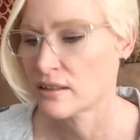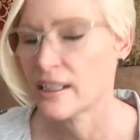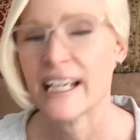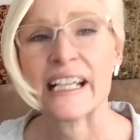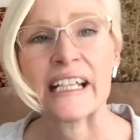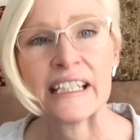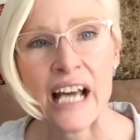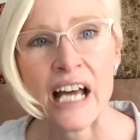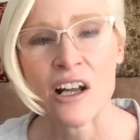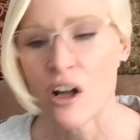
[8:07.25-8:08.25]
It
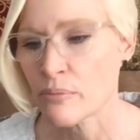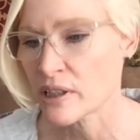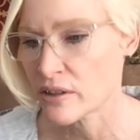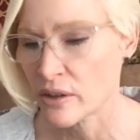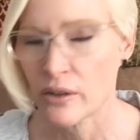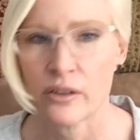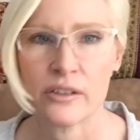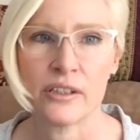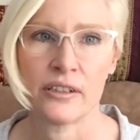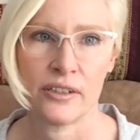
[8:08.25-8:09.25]
cannot all be
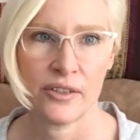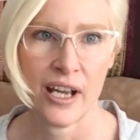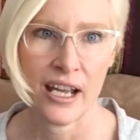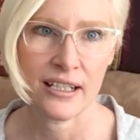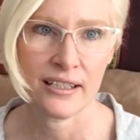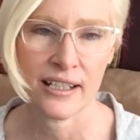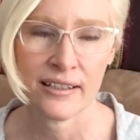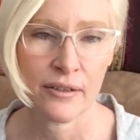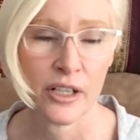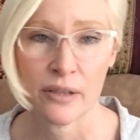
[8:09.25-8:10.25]
known, you guys. That's
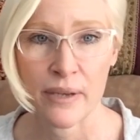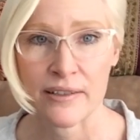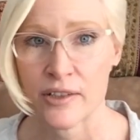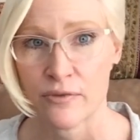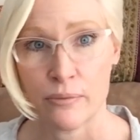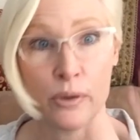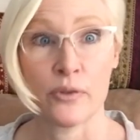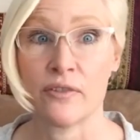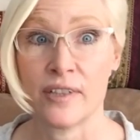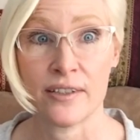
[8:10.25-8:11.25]
a good message for
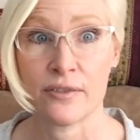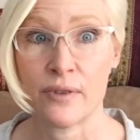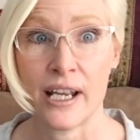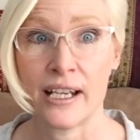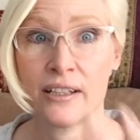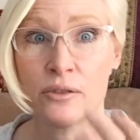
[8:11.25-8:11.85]
both of us, right?